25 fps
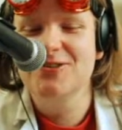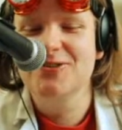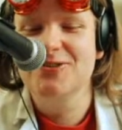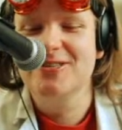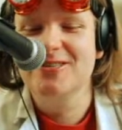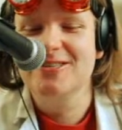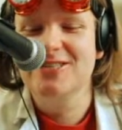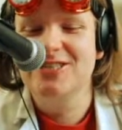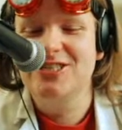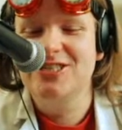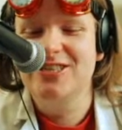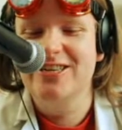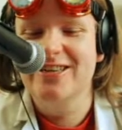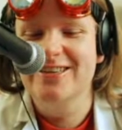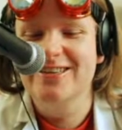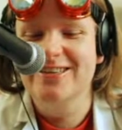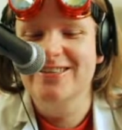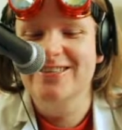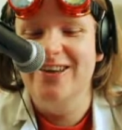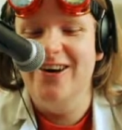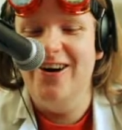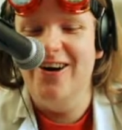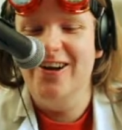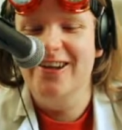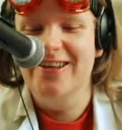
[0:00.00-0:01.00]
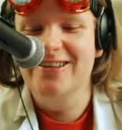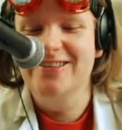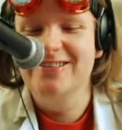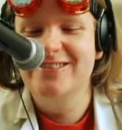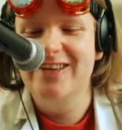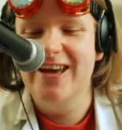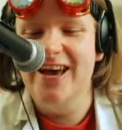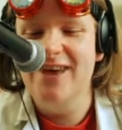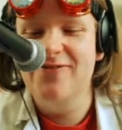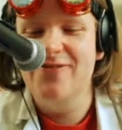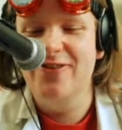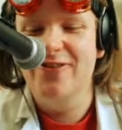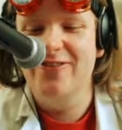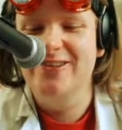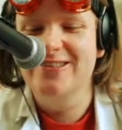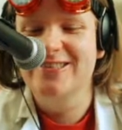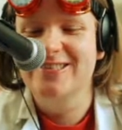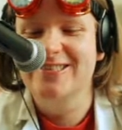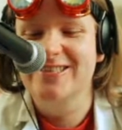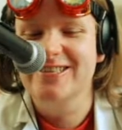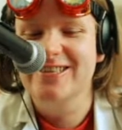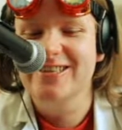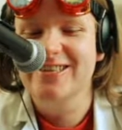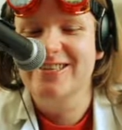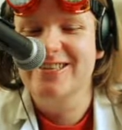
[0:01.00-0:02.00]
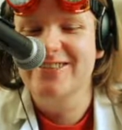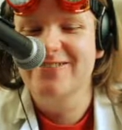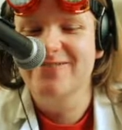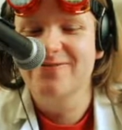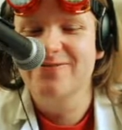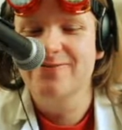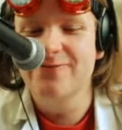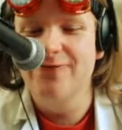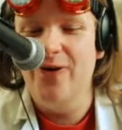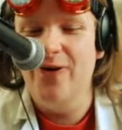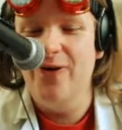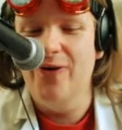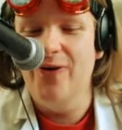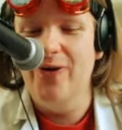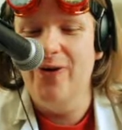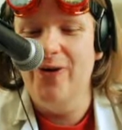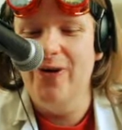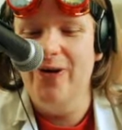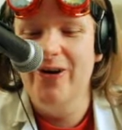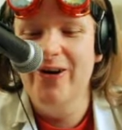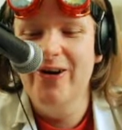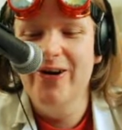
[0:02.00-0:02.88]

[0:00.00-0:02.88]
that cheers on Endeavor in season 4.